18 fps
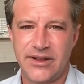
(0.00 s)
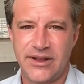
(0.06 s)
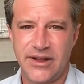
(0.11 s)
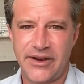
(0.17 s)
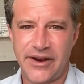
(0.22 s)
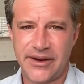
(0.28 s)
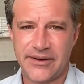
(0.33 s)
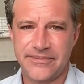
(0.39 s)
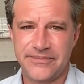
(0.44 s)

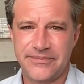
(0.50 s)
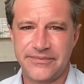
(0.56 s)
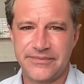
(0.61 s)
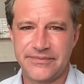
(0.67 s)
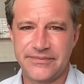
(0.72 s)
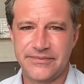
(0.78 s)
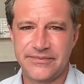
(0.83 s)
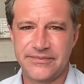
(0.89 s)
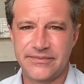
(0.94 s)
All right.
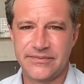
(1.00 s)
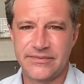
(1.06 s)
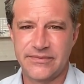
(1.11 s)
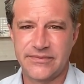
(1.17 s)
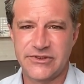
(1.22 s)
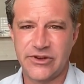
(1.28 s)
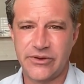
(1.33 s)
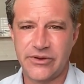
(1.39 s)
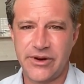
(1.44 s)

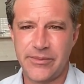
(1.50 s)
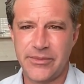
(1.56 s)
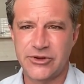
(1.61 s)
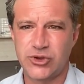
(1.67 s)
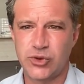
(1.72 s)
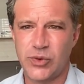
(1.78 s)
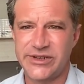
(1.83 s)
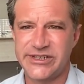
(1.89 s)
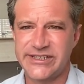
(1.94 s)
So number
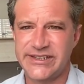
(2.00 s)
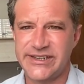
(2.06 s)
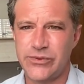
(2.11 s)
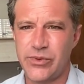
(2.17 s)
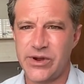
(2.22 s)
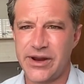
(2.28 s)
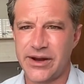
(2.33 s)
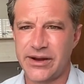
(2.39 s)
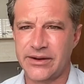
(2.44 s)

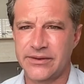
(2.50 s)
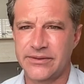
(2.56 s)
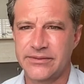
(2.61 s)
21.